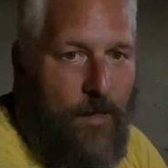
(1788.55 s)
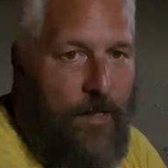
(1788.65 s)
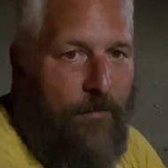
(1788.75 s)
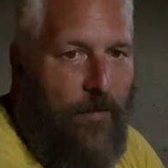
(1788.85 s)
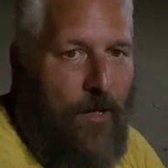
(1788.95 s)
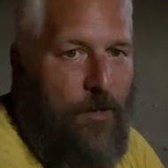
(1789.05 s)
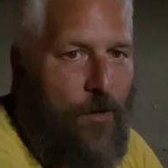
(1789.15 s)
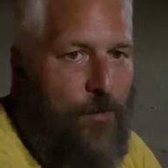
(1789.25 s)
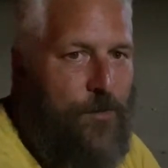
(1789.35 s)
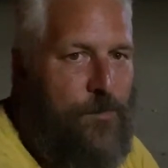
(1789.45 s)
Like I said,
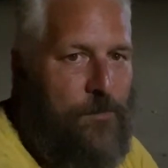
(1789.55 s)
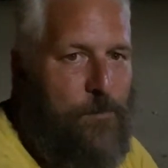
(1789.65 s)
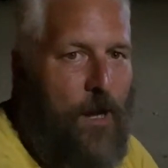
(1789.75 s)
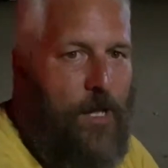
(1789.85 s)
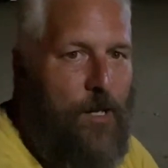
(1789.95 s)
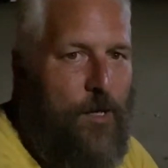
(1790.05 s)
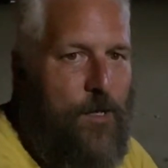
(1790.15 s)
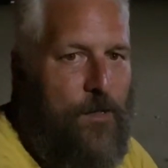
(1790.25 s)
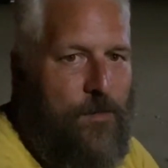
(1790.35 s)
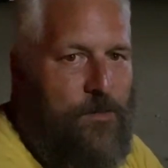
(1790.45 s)
no news was probably good
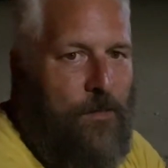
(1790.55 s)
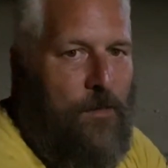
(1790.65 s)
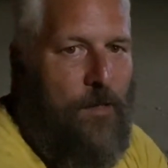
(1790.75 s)
news.